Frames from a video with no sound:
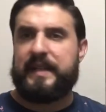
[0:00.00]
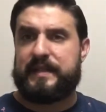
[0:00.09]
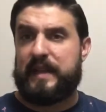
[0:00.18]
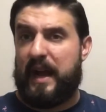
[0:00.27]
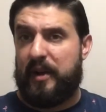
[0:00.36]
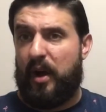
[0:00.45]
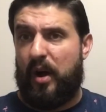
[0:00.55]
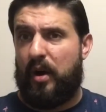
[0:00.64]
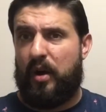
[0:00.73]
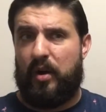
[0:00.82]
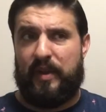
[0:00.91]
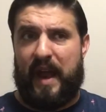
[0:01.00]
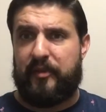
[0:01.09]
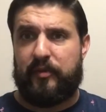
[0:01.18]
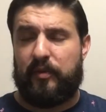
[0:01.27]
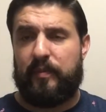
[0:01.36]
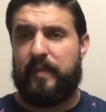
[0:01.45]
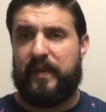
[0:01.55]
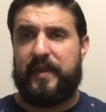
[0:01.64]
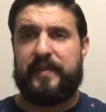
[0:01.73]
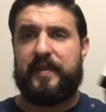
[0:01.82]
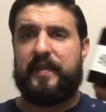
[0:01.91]
it's not all natural, but
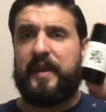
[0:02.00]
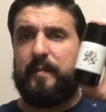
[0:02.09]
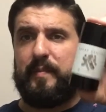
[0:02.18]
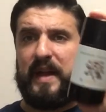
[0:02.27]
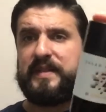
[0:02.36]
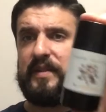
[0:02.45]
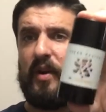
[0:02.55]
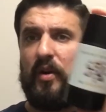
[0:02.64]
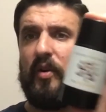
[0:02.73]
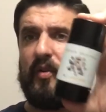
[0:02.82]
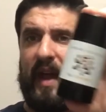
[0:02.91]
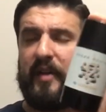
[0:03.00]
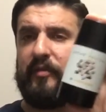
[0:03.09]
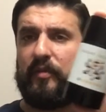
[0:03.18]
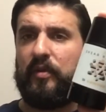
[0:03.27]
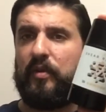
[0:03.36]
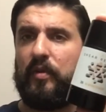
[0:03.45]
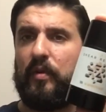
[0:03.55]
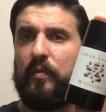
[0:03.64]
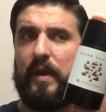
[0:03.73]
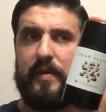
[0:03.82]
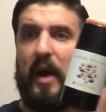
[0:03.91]
this is the best all natural
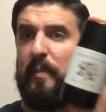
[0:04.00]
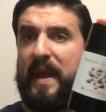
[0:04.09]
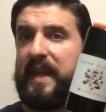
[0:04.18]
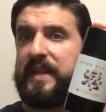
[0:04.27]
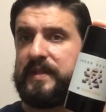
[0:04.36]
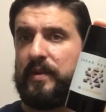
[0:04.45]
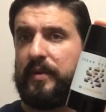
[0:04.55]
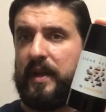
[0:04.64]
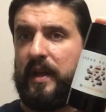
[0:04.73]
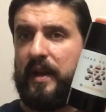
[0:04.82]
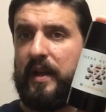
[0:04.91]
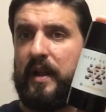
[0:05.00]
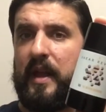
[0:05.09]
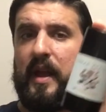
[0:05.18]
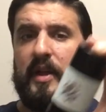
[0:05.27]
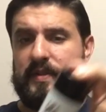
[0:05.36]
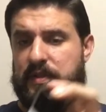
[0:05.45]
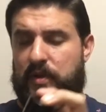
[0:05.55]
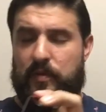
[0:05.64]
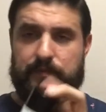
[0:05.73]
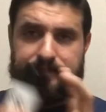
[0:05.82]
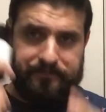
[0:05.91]
without baking soda in it.
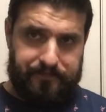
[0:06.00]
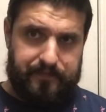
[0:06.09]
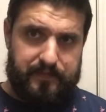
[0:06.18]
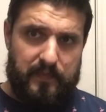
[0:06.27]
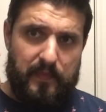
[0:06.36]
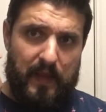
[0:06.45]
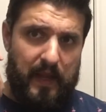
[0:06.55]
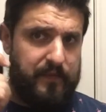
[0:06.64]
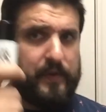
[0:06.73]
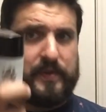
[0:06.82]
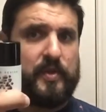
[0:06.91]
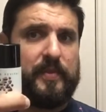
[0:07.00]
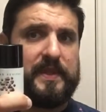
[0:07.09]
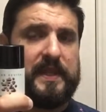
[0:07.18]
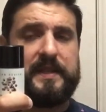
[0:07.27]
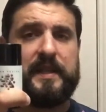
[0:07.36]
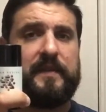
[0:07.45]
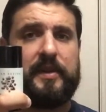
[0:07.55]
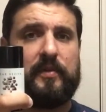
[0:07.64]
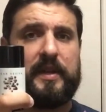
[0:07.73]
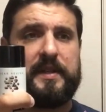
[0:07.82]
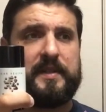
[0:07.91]
So if you're super sensitive and you're
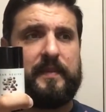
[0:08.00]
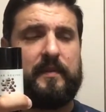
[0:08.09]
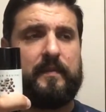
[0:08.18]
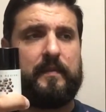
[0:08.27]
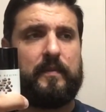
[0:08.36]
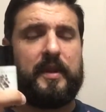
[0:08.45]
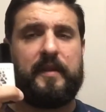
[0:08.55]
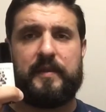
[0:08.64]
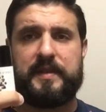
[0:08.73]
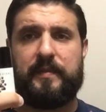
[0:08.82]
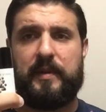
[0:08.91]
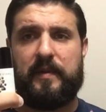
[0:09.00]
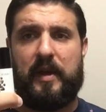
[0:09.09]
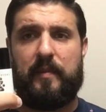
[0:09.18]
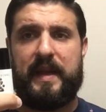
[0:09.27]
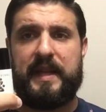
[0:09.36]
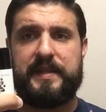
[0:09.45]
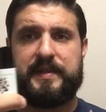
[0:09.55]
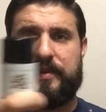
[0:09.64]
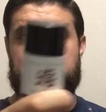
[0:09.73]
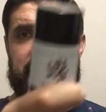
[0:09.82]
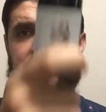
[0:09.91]
looking for something without baking
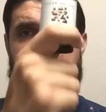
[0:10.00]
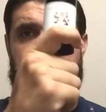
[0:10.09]
soda,